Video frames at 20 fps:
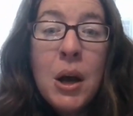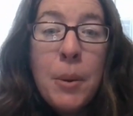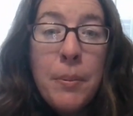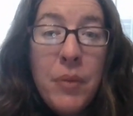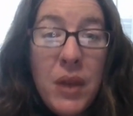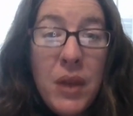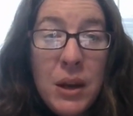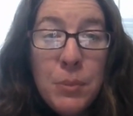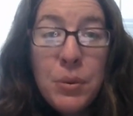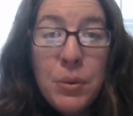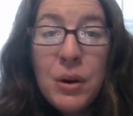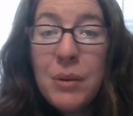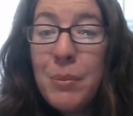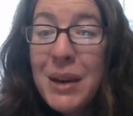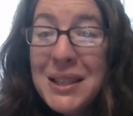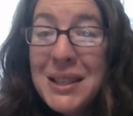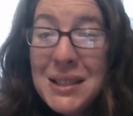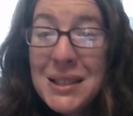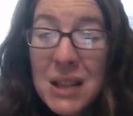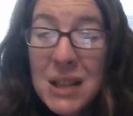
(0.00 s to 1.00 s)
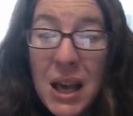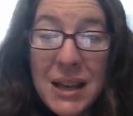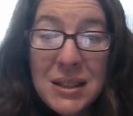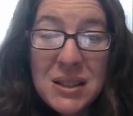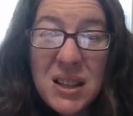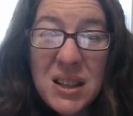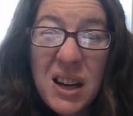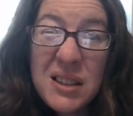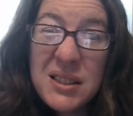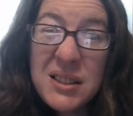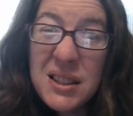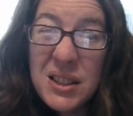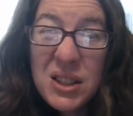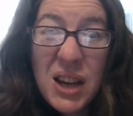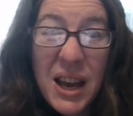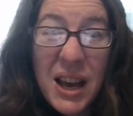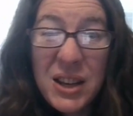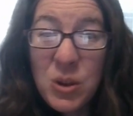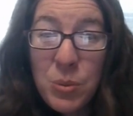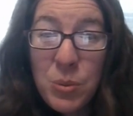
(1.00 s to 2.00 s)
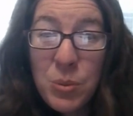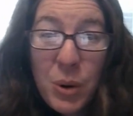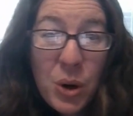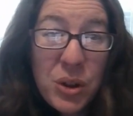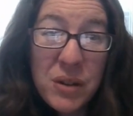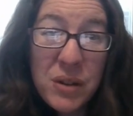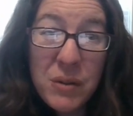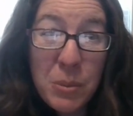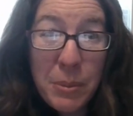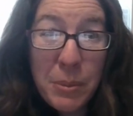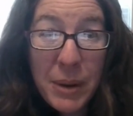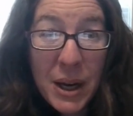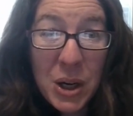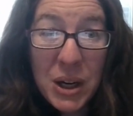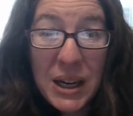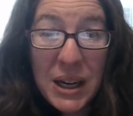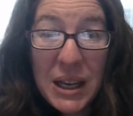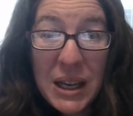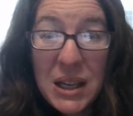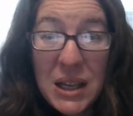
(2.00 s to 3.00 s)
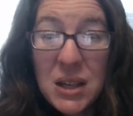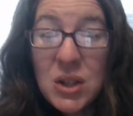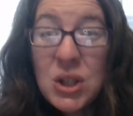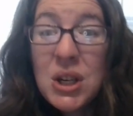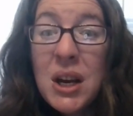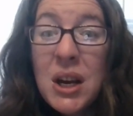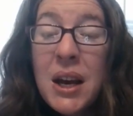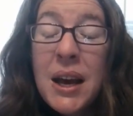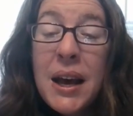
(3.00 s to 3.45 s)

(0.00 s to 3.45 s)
then put my sliced sausage. I do both of them about an inch.